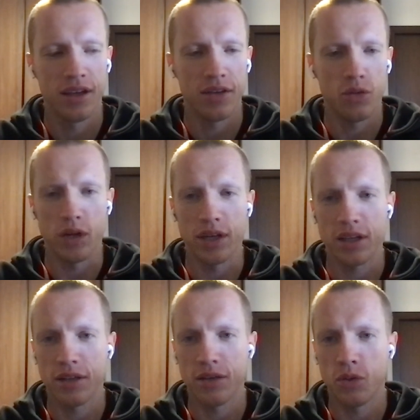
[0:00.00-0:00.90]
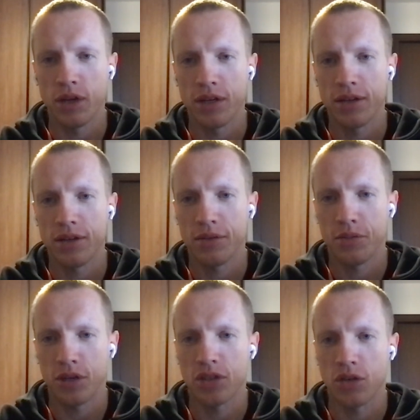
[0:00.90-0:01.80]
one
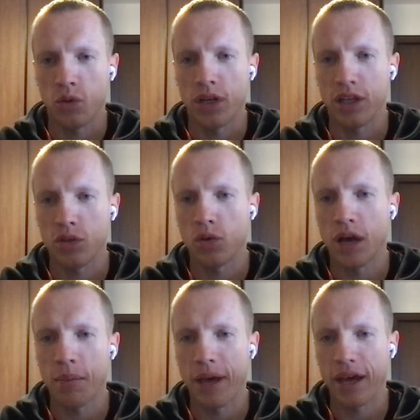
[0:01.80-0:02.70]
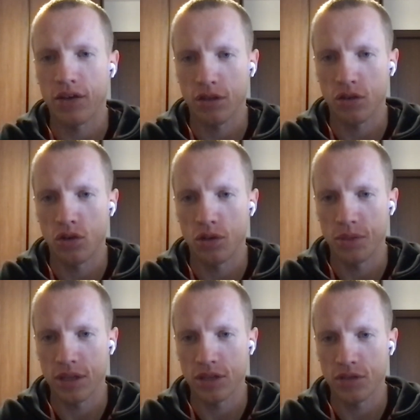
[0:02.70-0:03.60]
person wanted to come back on the court
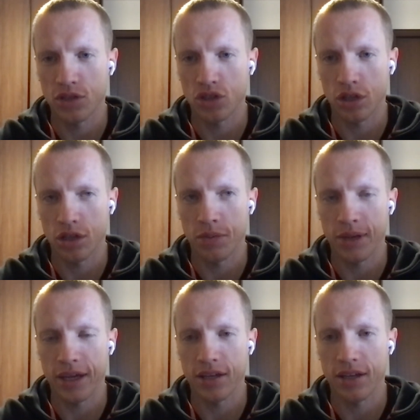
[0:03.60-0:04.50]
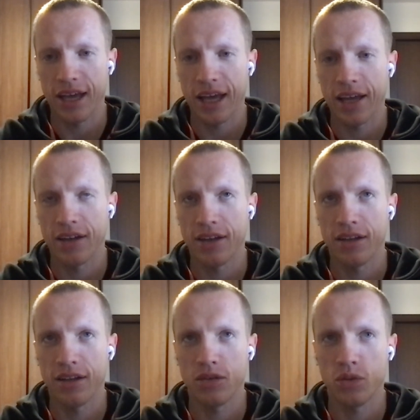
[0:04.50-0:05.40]
because of the shoulder pain, and
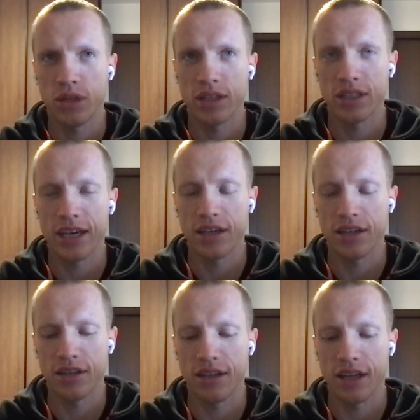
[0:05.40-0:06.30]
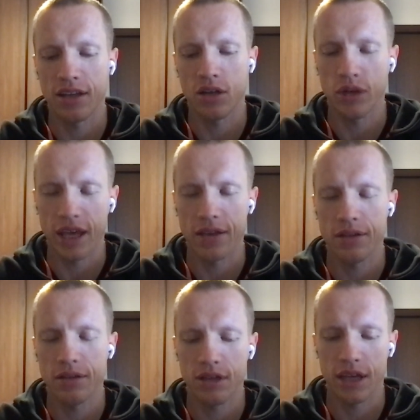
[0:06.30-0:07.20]
we decided that okay.
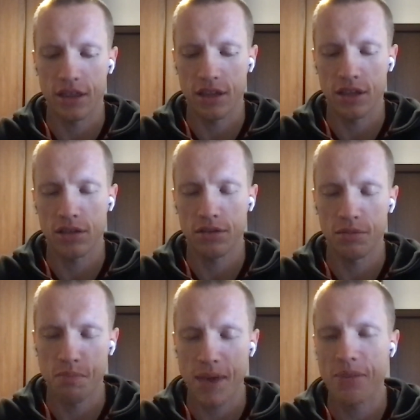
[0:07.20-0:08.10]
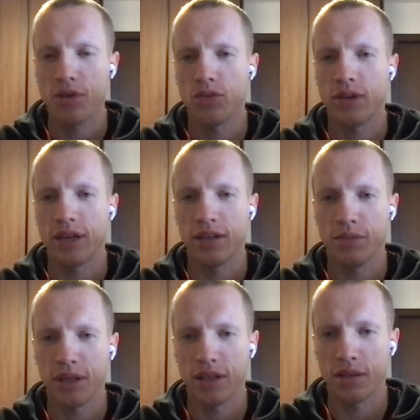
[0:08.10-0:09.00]
I think maybe you're ready,
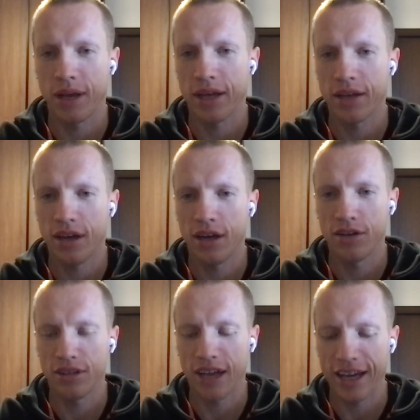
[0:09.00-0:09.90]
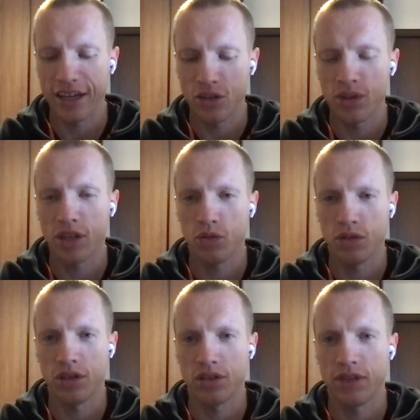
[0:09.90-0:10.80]
but in my heart, I knew that we're
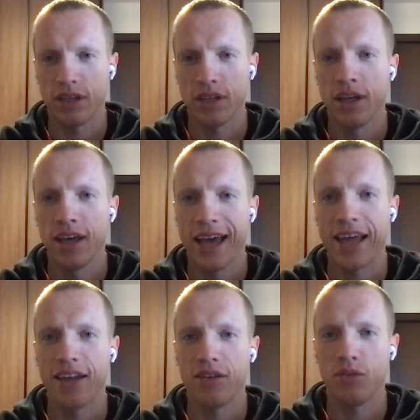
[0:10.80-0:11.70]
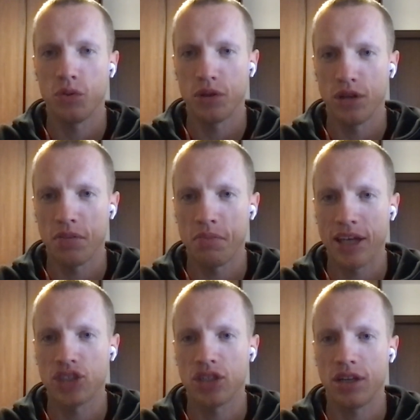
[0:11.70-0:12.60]
not ready, and we were not
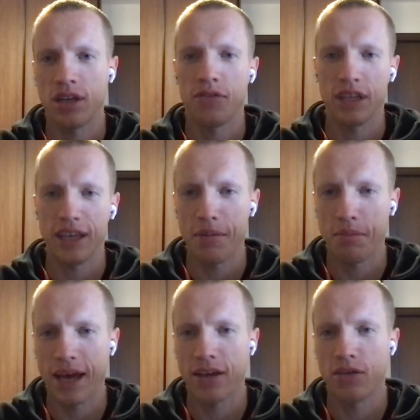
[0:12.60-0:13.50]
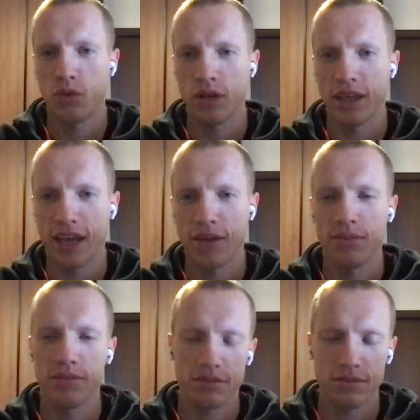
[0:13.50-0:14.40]
patient enough. He came back, one
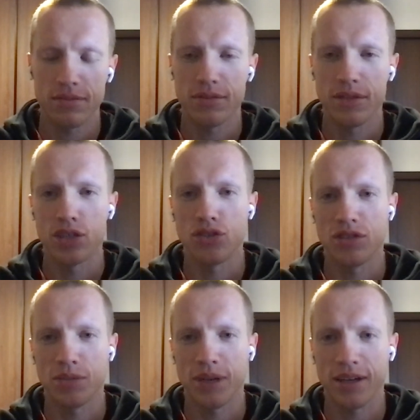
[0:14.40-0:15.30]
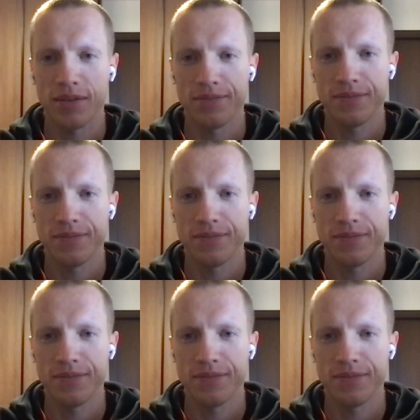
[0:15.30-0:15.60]
game, injuries back.